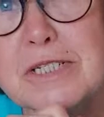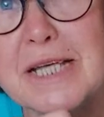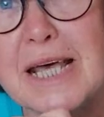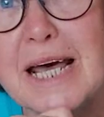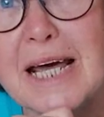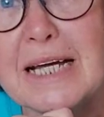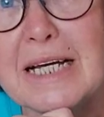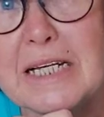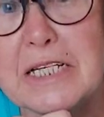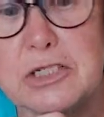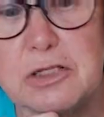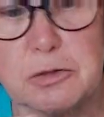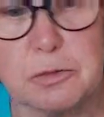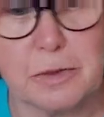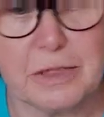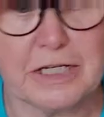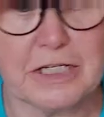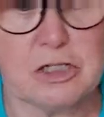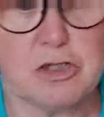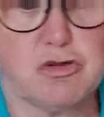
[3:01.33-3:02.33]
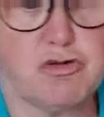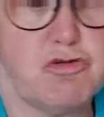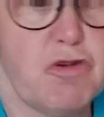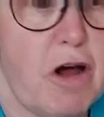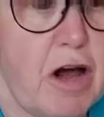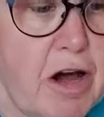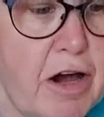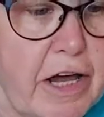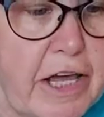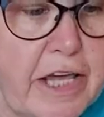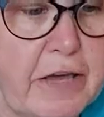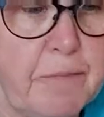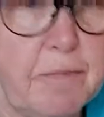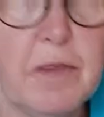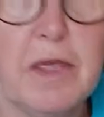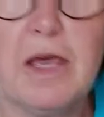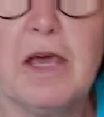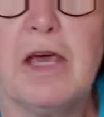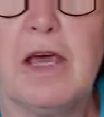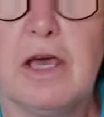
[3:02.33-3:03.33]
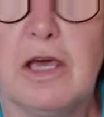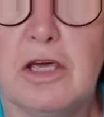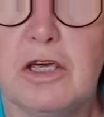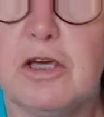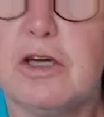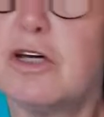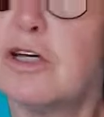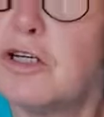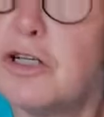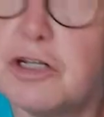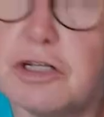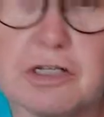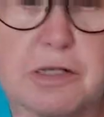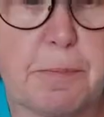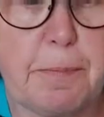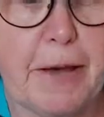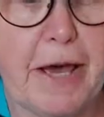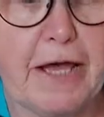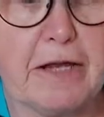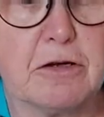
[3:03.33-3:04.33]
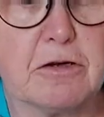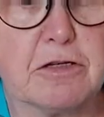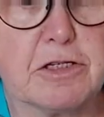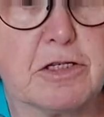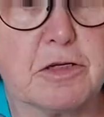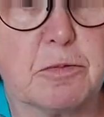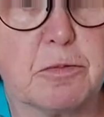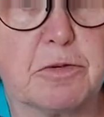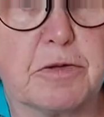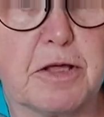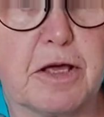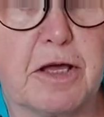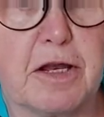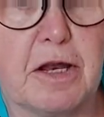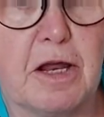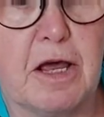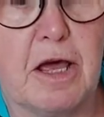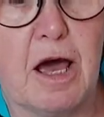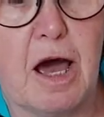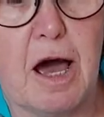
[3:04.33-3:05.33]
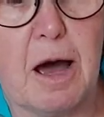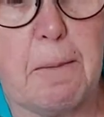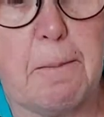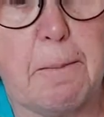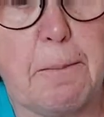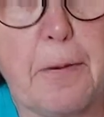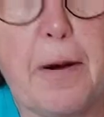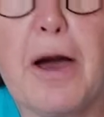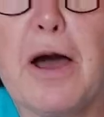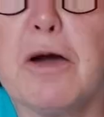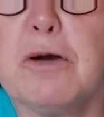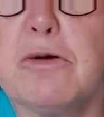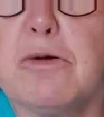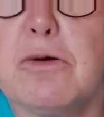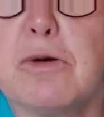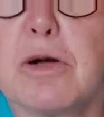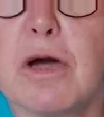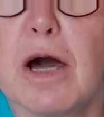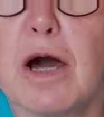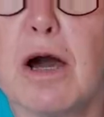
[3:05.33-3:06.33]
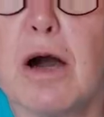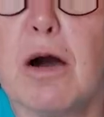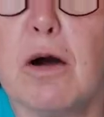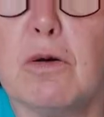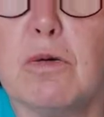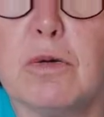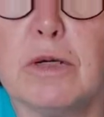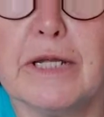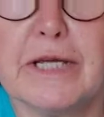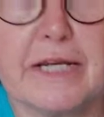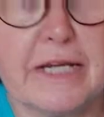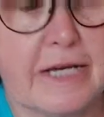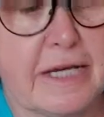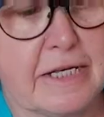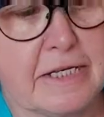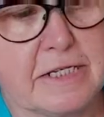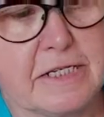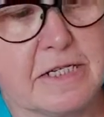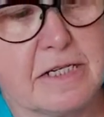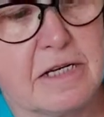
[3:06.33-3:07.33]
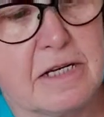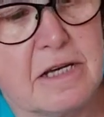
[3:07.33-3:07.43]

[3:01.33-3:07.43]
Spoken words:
to hang it up when it's dry, you could use a pen or something and poke a hole in it,